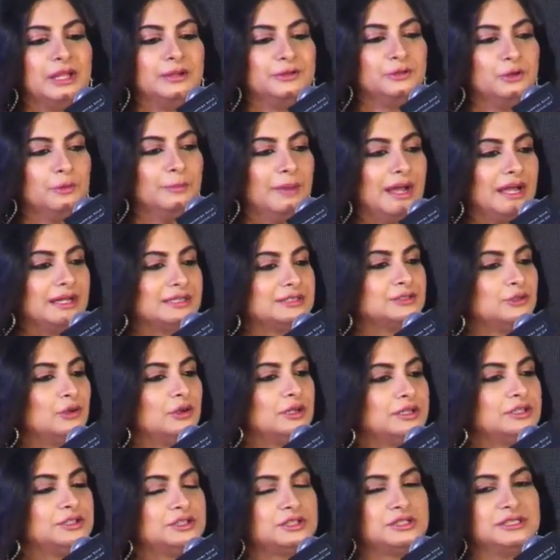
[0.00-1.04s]
you know, Max
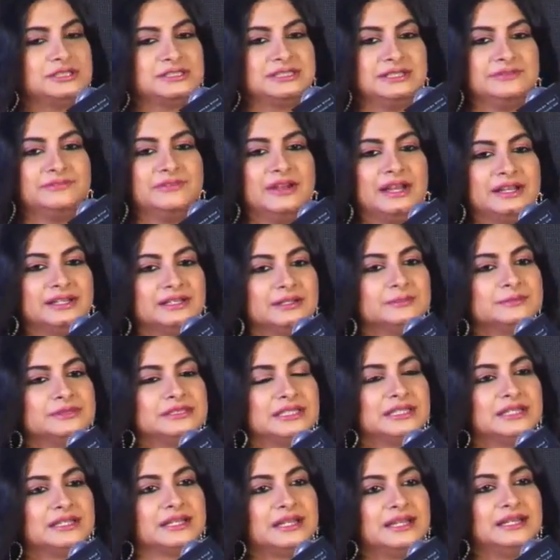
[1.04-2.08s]
oranges and phantom
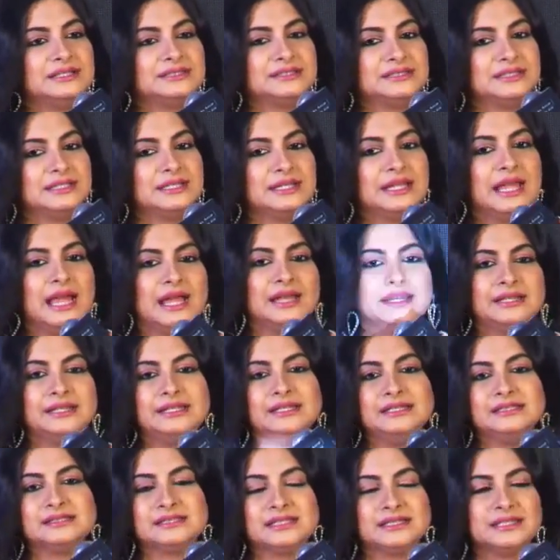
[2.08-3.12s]
cigarettes and
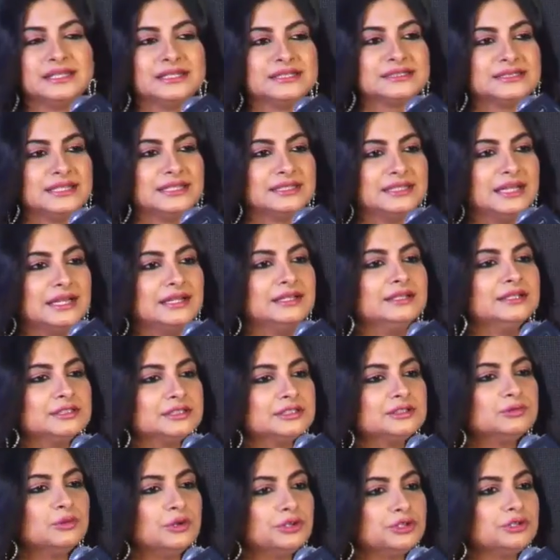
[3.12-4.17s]
candies and things like that. And this
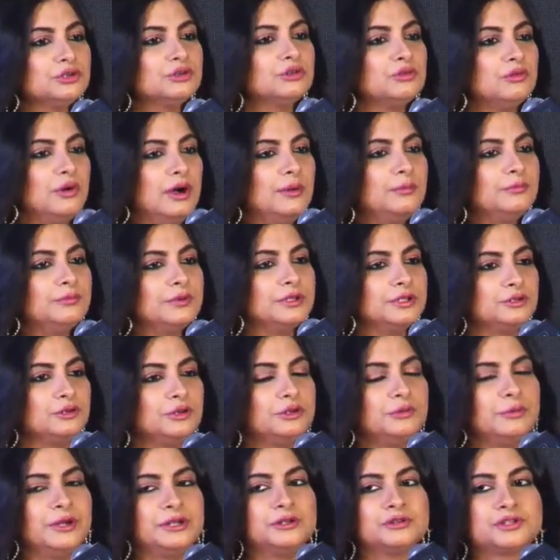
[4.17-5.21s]
is what you grew up with. You know,
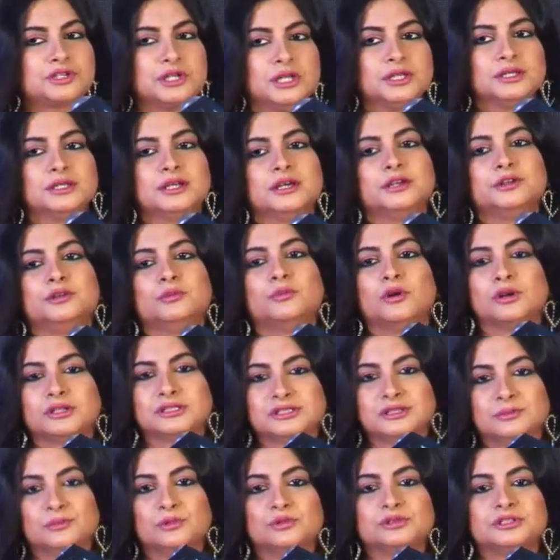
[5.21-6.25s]
you went to Chanda and you bought a
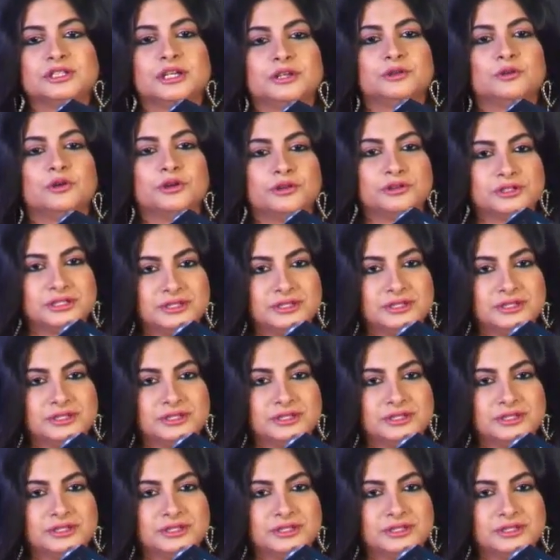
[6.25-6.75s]
samosa, you got your